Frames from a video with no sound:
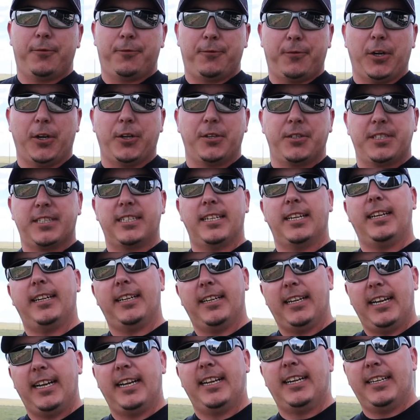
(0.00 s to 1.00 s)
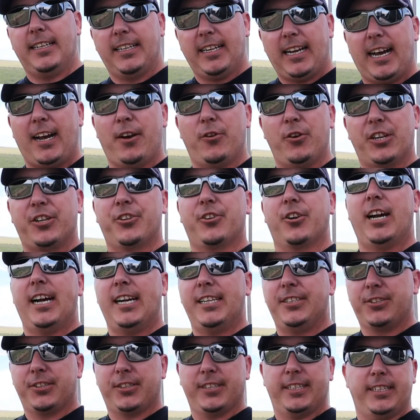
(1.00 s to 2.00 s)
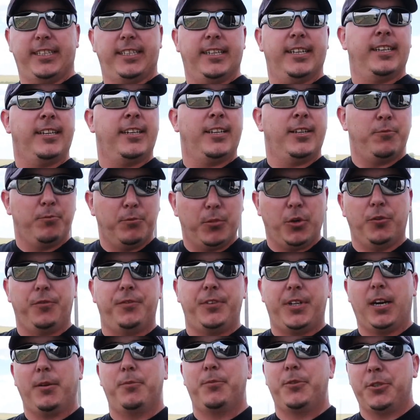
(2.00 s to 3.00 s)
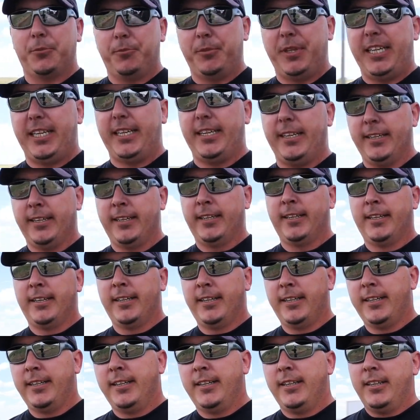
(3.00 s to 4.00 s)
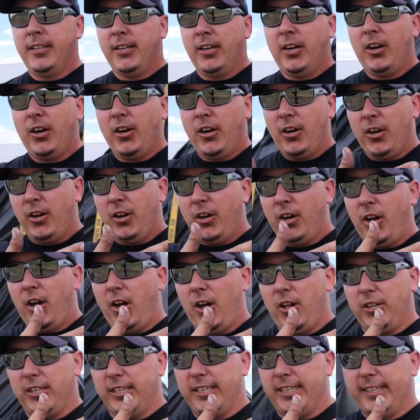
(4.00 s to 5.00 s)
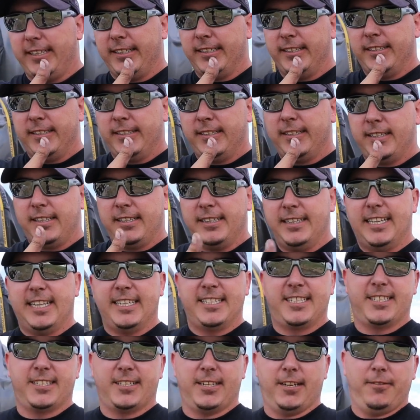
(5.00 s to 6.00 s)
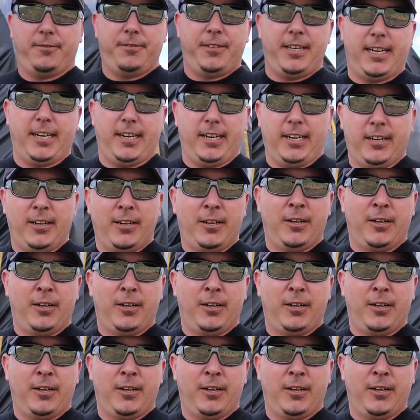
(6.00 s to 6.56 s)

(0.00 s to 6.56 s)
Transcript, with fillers: first and how it gradually moved up to me hauling this stuff here.